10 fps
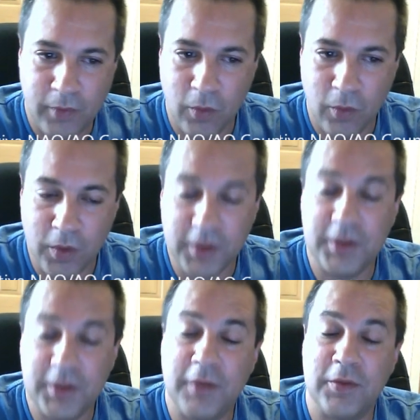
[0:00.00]
one of
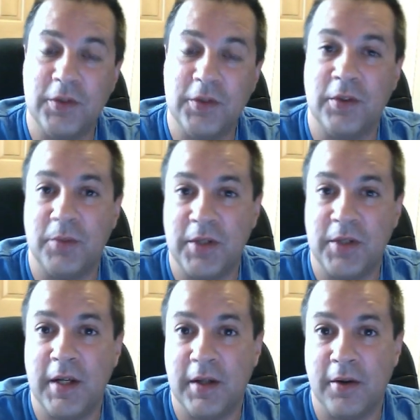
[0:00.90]
the differences I'm
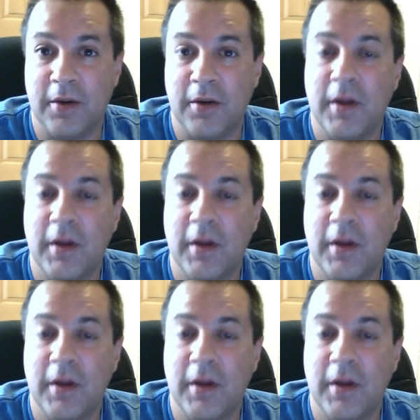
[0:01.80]
seeing here